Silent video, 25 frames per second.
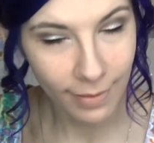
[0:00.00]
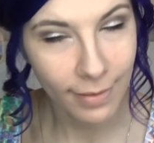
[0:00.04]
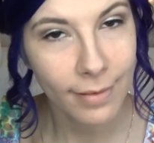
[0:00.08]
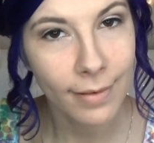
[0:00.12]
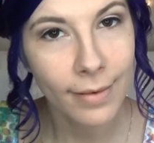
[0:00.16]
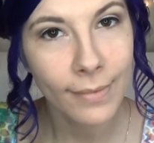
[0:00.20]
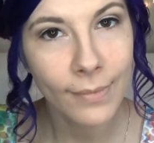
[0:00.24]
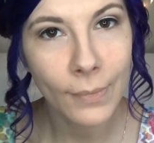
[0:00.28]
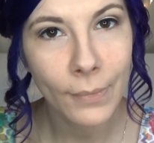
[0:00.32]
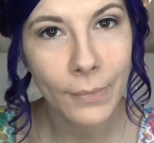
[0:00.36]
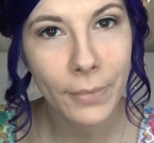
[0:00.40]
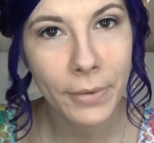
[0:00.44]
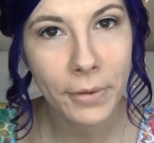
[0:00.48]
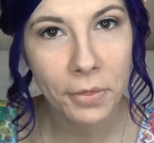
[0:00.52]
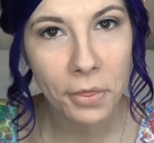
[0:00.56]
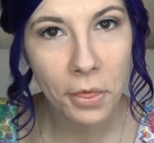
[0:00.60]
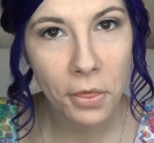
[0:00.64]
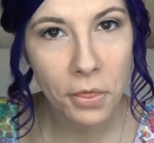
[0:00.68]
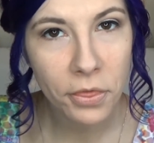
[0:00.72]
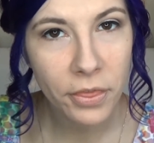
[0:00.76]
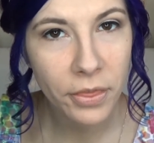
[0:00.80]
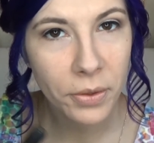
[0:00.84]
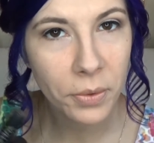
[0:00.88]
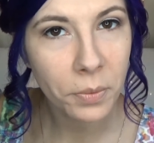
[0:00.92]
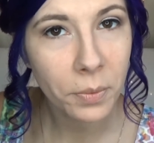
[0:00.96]
in
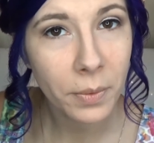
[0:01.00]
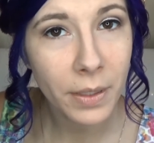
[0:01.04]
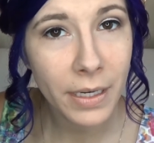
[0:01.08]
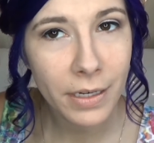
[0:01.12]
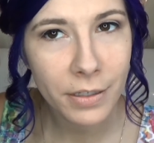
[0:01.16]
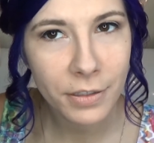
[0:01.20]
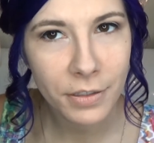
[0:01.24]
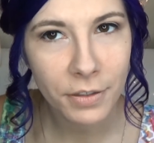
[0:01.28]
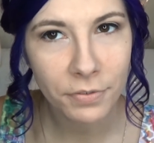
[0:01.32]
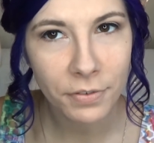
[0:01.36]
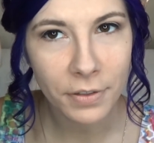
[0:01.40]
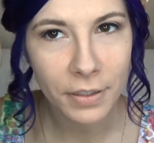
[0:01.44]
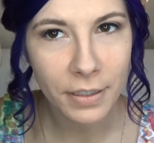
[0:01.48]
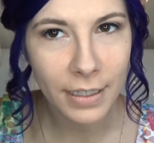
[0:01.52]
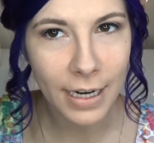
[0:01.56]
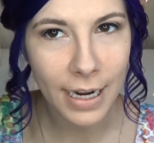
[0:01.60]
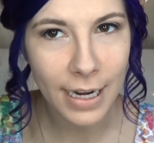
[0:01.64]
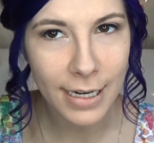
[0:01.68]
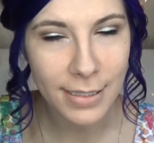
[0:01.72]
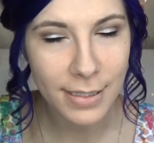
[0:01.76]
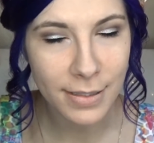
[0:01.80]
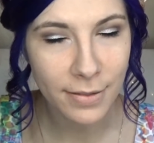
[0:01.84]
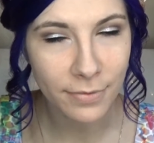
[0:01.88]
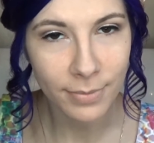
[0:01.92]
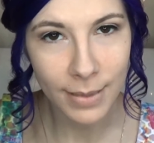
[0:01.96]
with 3 different
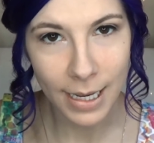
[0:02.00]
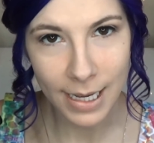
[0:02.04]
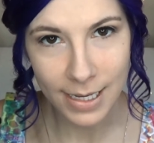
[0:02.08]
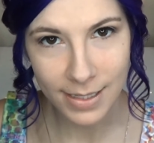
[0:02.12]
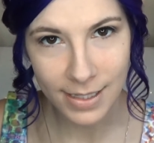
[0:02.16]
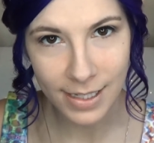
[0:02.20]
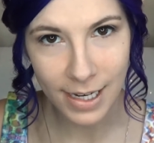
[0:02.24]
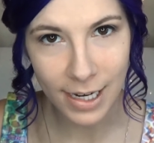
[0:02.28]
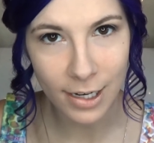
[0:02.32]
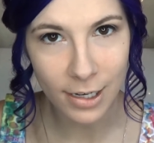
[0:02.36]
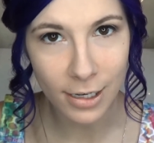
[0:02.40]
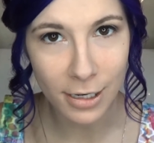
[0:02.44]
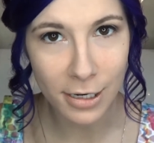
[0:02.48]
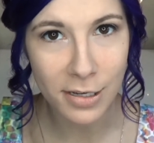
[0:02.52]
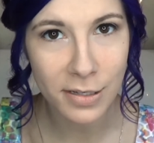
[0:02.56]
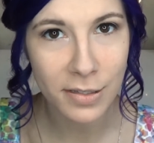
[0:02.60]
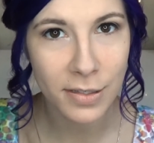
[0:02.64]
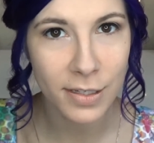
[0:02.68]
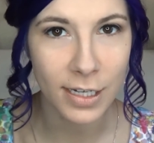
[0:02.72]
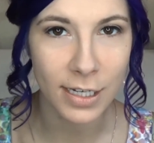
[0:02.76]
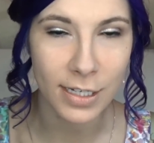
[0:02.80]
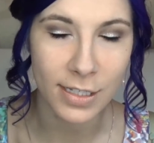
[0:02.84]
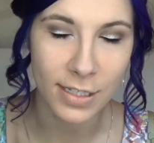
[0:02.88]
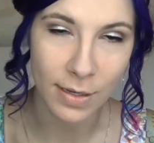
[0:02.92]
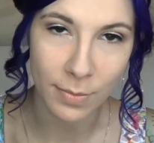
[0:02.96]
kinds of mascaras
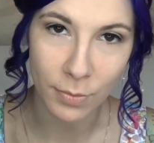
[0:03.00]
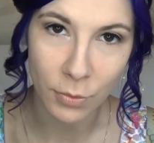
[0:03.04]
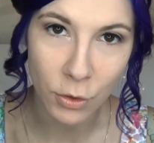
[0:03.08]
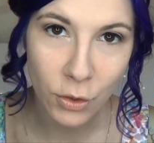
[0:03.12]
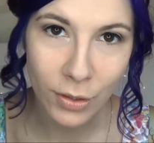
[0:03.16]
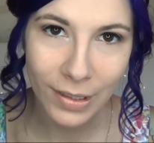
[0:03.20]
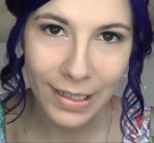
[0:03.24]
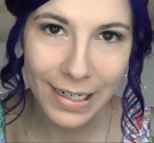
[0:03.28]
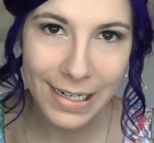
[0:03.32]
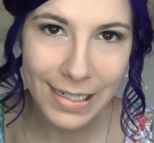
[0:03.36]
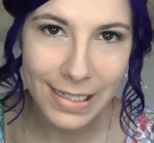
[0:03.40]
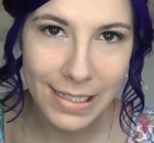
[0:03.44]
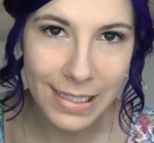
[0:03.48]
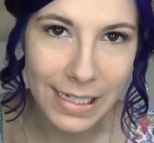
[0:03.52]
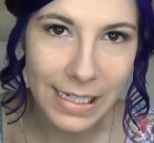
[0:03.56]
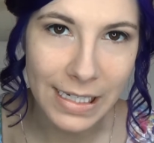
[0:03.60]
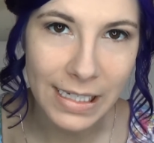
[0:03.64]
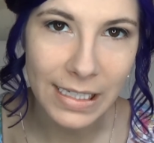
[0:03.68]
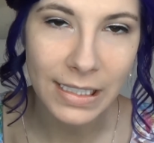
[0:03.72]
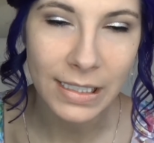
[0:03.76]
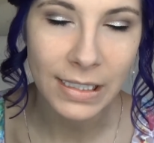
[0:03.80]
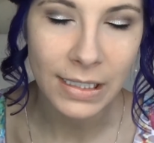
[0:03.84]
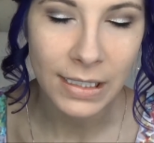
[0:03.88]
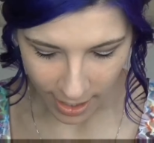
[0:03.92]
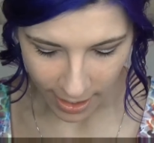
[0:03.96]
because I'm
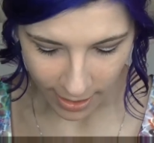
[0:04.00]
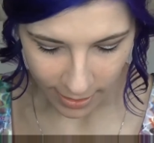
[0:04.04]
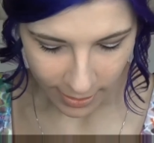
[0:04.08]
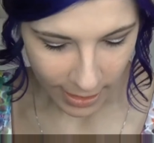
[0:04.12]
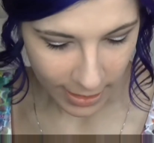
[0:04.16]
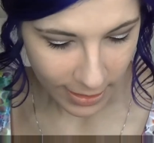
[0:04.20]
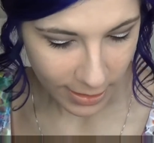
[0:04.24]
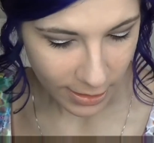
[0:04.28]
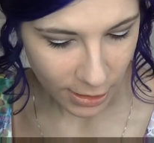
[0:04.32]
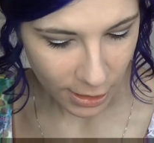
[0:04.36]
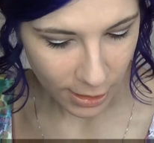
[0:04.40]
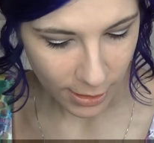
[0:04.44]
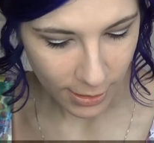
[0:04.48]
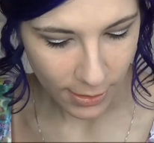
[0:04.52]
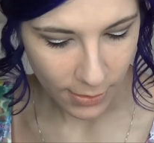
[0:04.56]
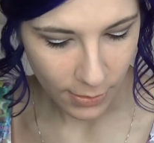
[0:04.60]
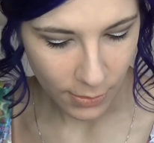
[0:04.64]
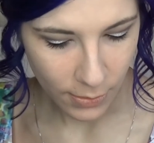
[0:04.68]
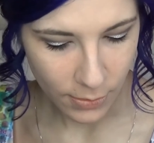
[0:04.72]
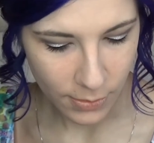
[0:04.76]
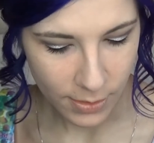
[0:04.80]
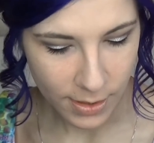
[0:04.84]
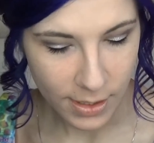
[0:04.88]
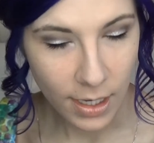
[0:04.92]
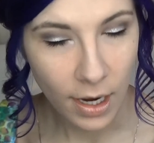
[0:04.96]
crazy. I like to
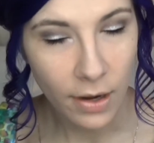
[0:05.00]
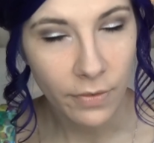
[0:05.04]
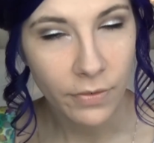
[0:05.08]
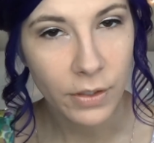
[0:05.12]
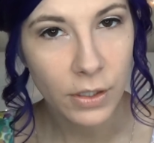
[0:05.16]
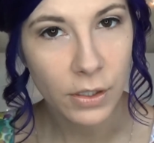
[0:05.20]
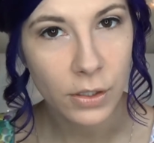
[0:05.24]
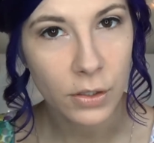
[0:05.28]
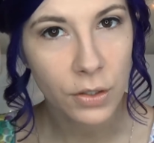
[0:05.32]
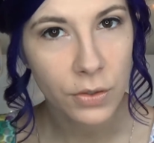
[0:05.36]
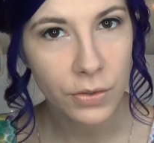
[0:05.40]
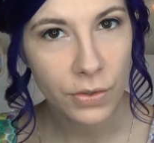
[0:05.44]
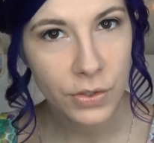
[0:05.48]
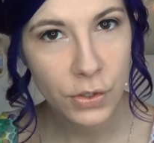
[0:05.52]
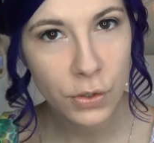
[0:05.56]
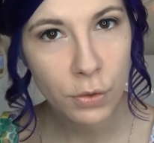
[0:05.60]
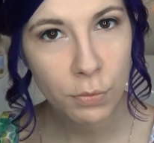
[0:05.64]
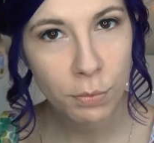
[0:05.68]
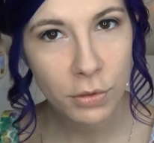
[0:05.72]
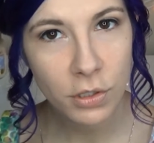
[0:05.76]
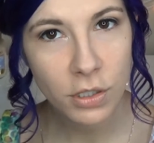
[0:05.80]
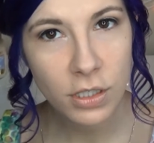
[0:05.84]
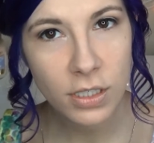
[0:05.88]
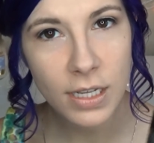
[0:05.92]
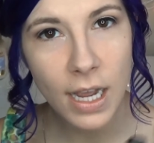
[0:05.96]
use CoverGirl
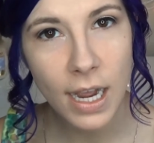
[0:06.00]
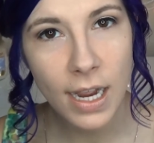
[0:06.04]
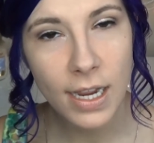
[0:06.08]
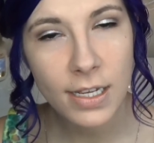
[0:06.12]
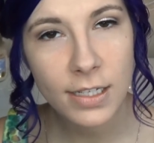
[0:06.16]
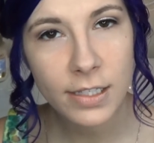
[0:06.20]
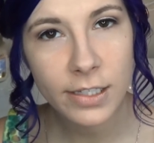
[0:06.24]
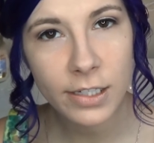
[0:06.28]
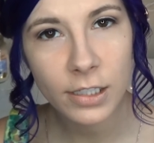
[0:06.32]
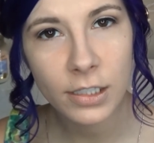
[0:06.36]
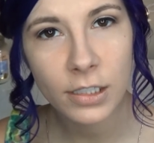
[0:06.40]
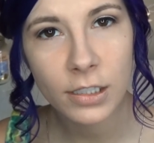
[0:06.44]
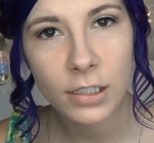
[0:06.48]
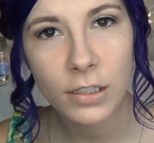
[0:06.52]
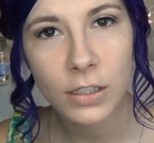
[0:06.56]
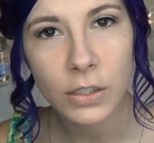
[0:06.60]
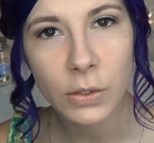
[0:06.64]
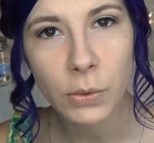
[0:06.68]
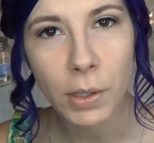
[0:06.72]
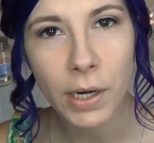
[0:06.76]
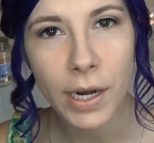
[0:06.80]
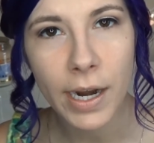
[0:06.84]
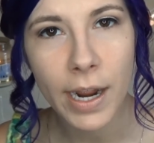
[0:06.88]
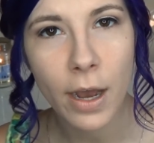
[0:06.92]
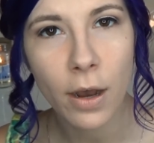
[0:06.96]
Supersizer,
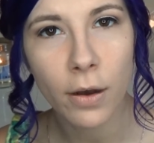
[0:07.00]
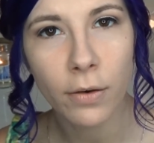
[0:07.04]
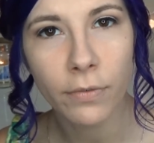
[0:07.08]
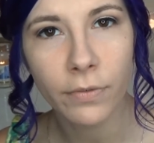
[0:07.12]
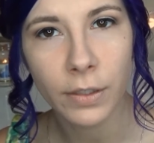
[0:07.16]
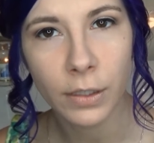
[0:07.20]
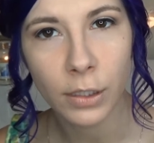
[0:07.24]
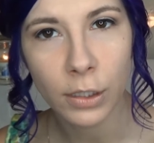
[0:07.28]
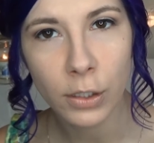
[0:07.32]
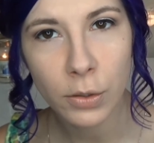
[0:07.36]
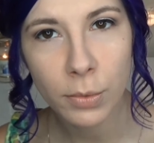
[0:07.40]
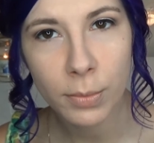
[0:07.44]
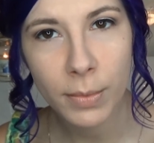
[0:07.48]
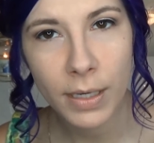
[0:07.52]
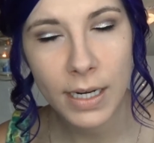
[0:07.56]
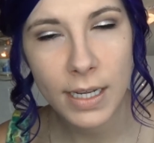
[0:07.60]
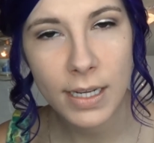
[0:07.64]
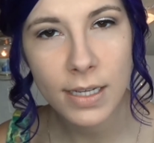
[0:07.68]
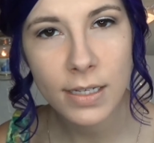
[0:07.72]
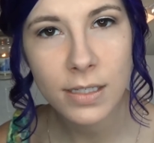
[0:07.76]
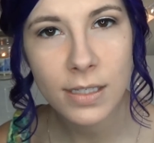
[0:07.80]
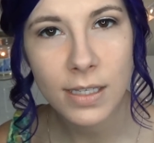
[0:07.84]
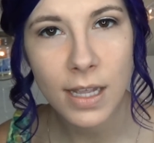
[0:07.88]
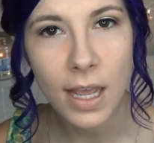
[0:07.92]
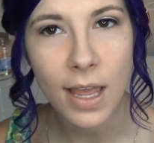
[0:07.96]
L'Oreal
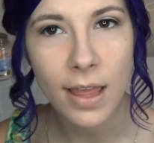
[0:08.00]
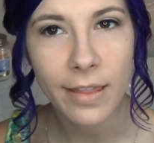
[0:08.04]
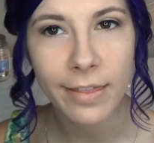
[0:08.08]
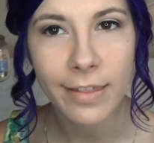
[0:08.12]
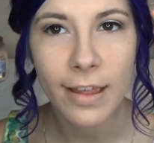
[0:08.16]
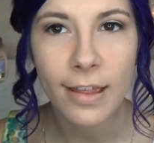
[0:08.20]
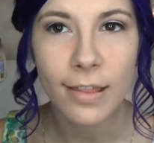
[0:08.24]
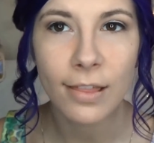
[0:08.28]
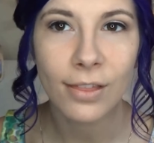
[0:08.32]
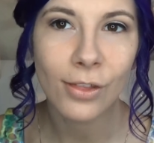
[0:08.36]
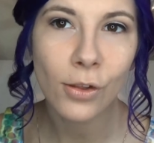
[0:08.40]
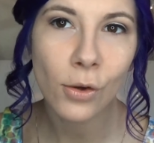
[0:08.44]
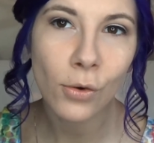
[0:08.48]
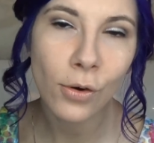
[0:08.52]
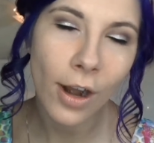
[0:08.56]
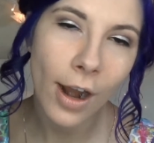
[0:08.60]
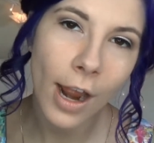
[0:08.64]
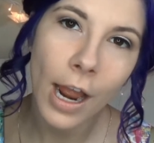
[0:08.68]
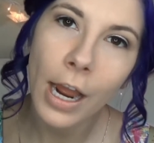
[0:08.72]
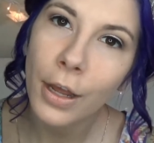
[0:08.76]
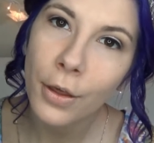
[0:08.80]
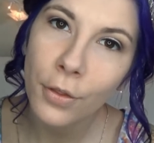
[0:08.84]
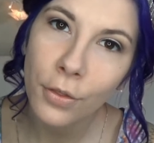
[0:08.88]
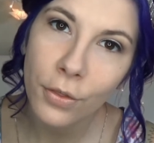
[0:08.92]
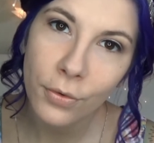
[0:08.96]
Voluminous, and then
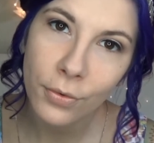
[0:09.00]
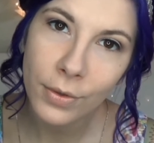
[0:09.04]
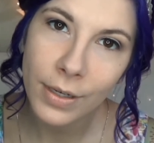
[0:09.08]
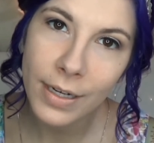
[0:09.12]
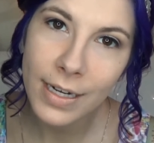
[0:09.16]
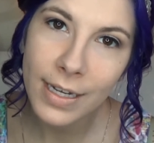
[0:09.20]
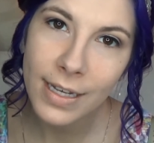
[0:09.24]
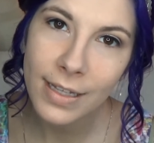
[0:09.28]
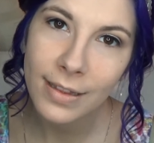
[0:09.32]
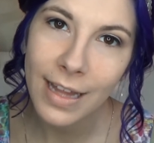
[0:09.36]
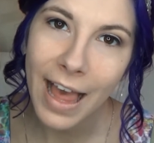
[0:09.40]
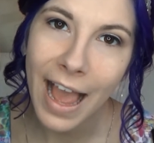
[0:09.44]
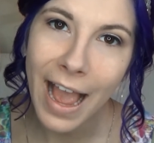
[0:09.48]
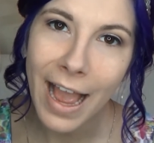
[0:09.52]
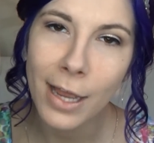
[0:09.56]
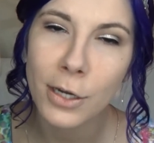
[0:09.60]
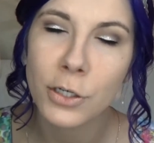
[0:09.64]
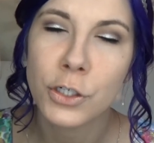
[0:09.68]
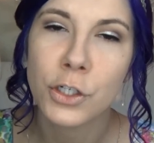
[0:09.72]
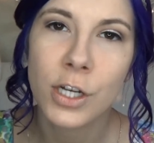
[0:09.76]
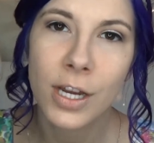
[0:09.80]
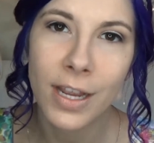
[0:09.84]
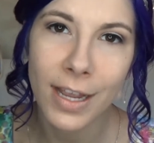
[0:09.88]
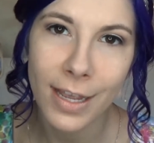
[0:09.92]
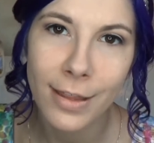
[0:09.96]
Lorac 3D
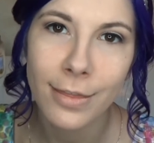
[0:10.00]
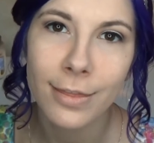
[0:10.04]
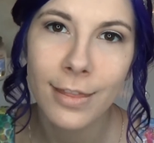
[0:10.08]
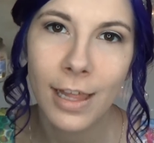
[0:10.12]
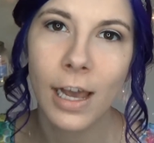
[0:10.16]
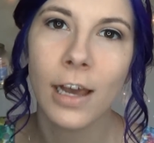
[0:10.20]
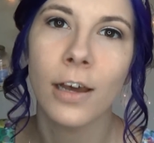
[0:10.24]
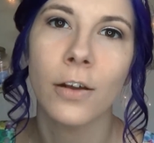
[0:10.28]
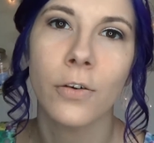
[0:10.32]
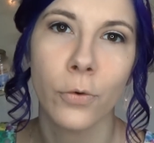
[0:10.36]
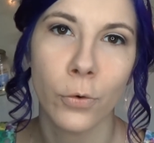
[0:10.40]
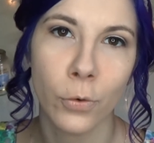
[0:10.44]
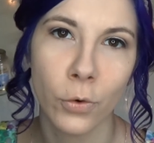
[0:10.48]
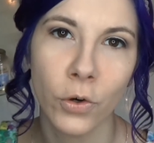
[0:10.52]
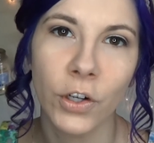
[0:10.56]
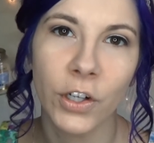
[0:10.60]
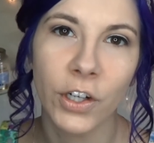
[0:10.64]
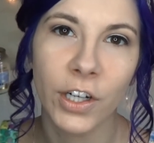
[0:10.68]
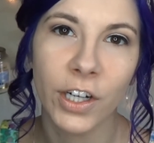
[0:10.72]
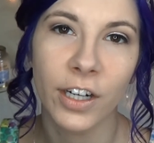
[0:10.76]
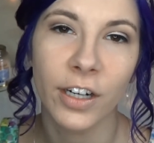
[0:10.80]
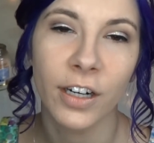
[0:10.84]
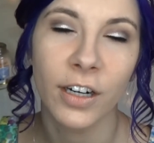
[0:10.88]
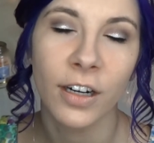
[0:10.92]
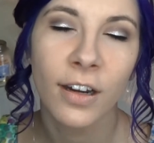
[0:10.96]
Lash in that
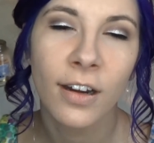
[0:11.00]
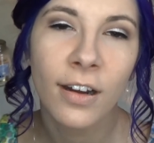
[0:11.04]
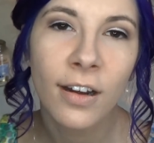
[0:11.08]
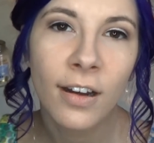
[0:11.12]
order.